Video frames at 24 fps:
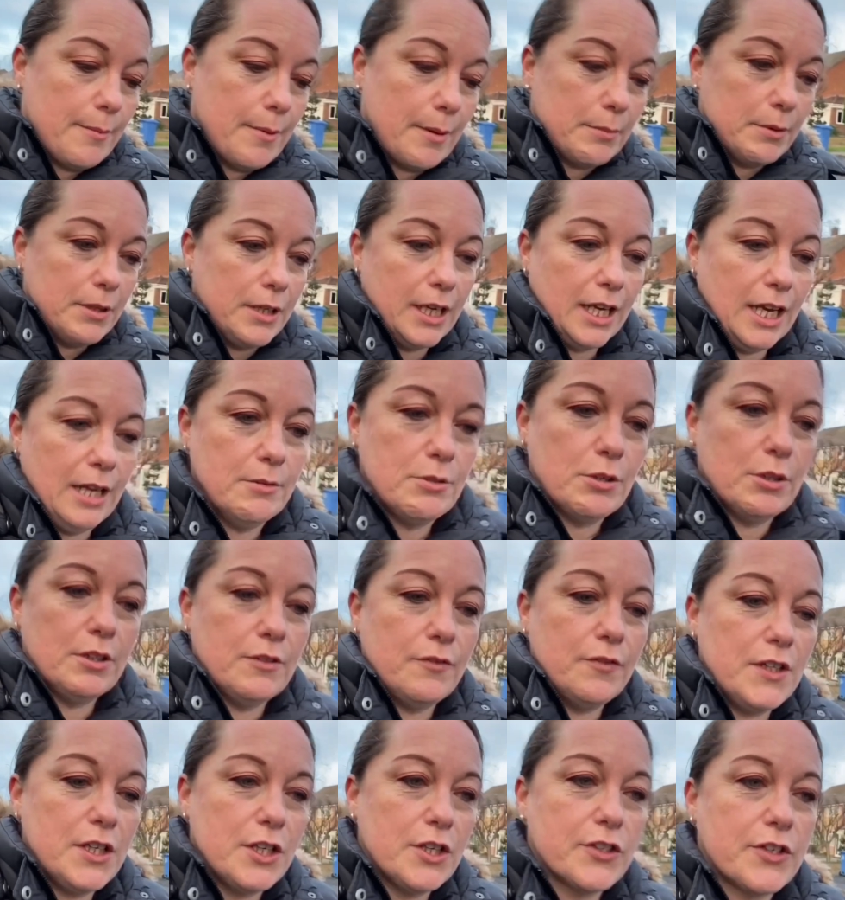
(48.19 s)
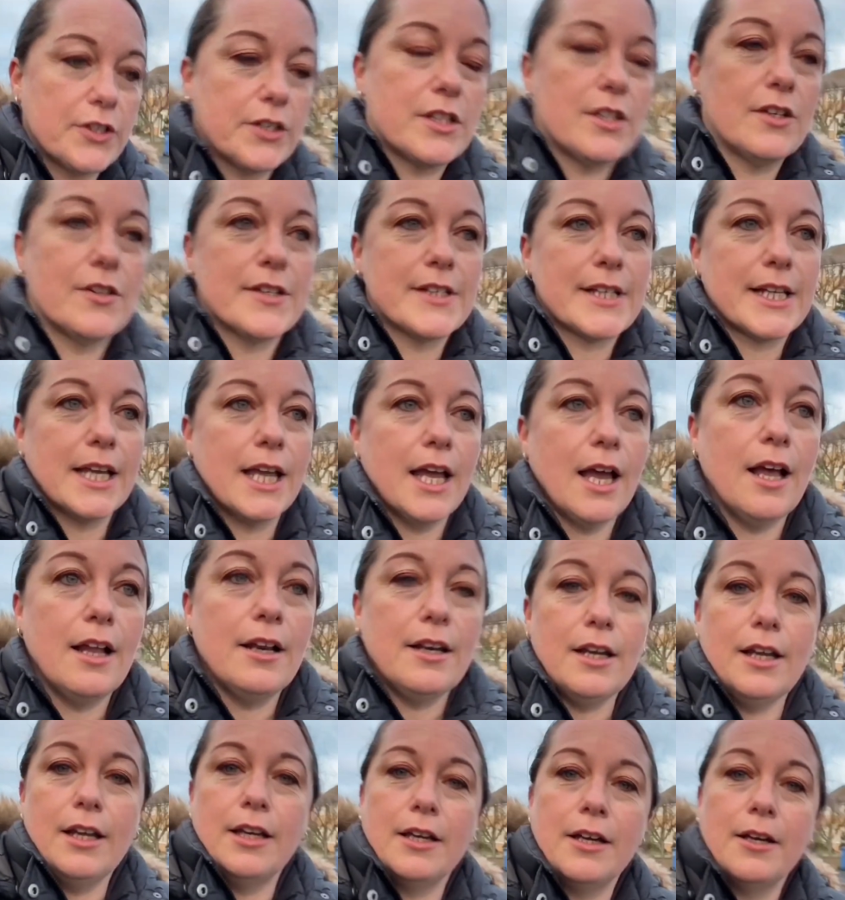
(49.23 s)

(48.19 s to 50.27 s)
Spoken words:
going to keep doing the videos as long as I can.